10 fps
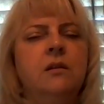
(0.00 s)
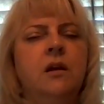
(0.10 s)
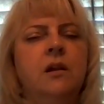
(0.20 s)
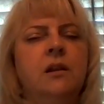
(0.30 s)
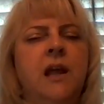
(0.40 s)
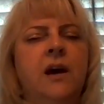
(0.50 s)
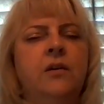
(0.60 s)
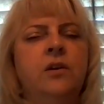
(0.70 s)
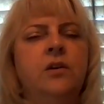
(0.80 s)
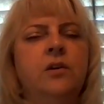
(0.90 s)

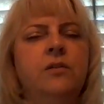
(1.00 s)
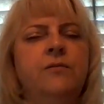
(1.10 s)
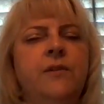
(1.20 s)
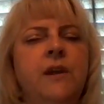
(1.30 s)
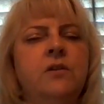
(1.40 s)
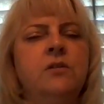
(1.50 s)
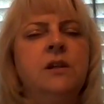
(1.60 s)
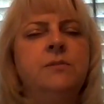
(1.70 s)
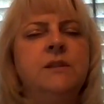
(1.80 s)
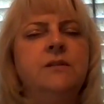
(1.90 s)
Allow your
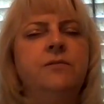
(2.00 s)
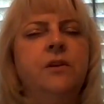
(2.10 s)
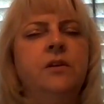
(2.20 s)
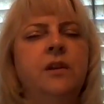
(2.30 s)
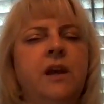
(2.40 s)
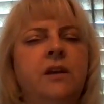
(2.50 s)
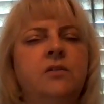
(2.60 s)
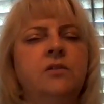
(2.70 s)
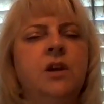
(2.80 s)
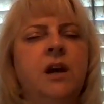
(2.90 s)
fingertips to feel
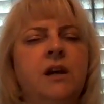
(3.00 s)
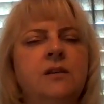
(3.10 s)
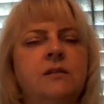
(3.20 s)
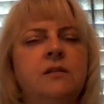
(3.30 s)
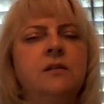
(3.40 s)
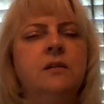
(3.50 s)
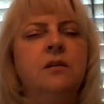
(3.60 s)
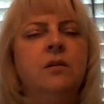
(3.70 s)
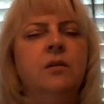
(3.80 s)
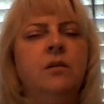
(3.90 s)
energized
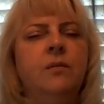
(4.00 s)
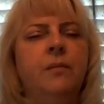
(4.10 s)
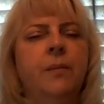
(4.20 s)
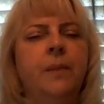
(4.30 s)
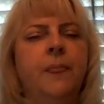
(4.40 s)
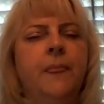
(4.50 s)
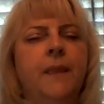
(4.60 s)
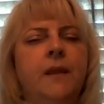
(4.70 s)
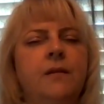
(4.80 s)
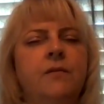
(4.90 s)

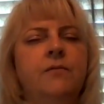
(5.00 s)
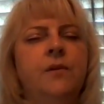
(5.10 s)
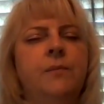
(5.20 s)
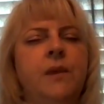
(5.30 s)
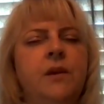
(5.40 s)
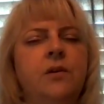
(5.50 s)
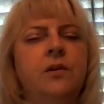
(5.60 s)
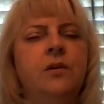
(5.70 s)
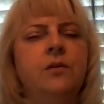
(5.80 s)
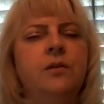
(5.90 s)
from the
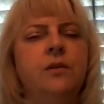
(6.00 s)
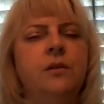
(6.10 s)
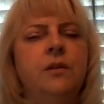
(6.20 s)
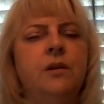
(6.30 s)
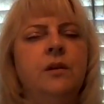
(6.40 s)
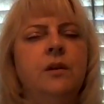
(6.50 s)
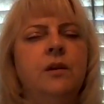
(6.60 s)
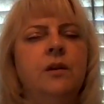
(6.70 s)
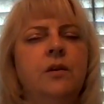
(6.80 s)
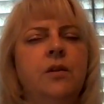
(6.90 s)
earth
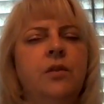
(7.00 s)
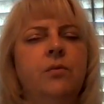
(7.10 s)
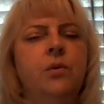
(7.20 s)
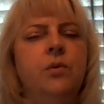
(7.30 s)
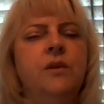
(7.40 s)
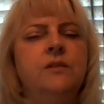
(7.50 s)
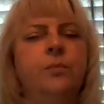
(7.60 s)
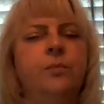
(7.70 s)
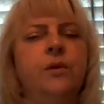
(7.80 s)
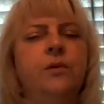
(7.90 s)
through this
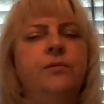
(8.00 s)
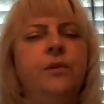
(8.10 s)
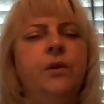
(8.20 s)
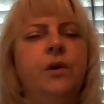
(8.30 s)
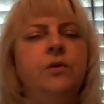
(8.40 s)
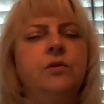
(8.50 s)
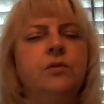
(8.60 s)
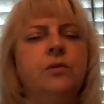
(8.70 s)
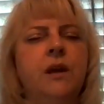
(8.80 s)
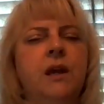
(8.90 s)
beautiful oak
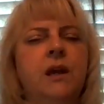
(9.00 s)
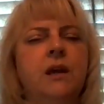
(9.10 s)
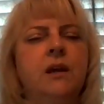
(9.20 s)
tree.